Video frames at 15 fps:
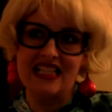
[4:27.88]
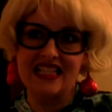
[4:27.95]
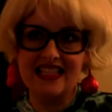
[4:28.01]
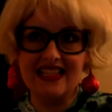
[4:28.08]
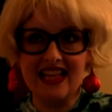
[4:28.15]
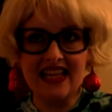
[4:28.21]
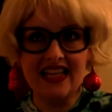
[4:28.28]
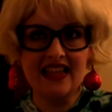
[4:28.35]

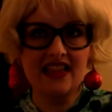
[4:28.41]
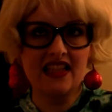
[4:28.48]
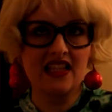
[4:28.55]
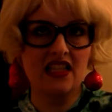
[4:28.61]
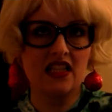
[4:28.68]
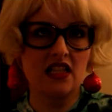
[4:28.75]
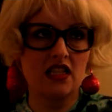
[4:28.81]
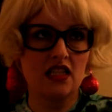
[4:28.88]
Saying
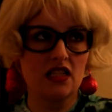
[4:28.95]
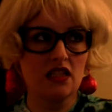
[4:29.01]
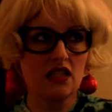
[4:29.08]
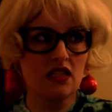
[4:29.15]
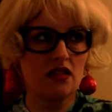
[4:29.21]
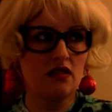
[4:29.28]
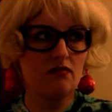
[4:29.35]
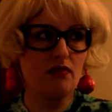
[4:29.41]
that
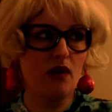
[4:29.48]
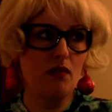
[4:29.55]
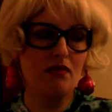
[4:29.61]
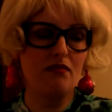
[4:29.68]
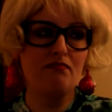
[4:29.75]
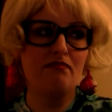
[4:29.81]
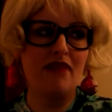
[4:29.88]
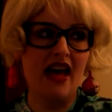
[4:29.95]
Bob
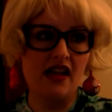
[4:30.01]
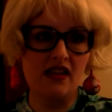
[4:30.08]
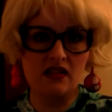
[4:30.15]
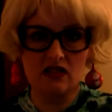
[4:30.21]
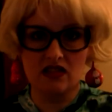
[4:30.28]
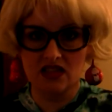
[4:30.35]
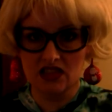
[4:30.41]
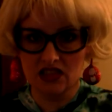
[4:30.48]
and
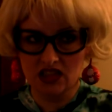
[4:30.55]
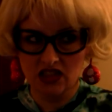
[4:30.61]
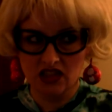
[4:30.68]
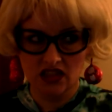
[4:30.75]
Beryl